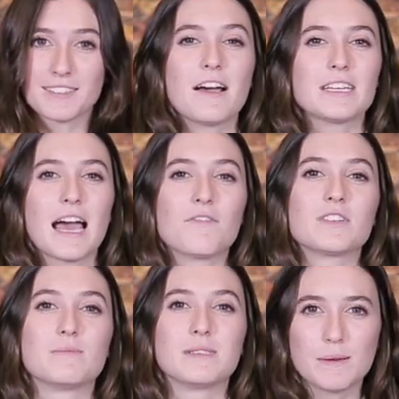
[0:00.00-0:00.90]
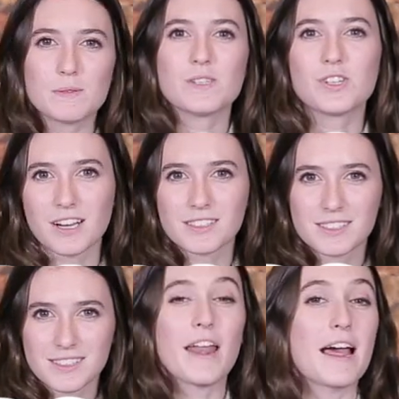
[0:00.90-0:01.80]
Now time for some tips and
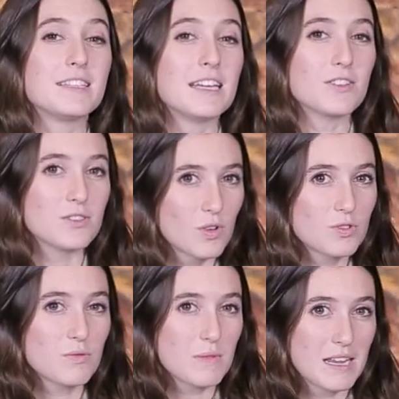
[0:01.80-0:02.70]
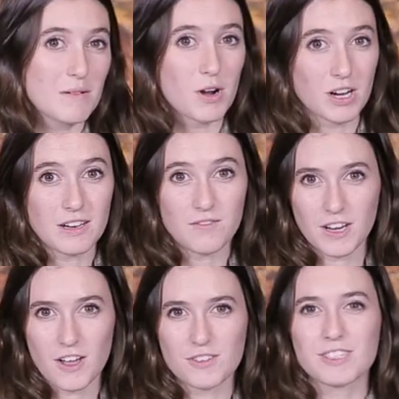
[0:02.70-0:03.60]
tricks on how to take your social media marketing
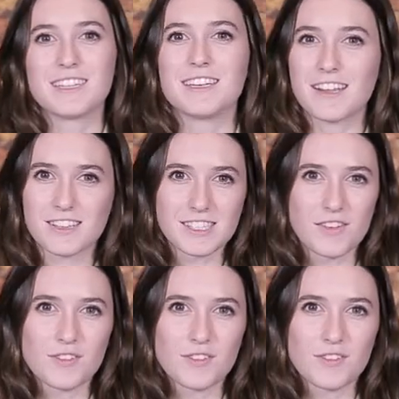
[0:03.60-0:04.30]
videos to the next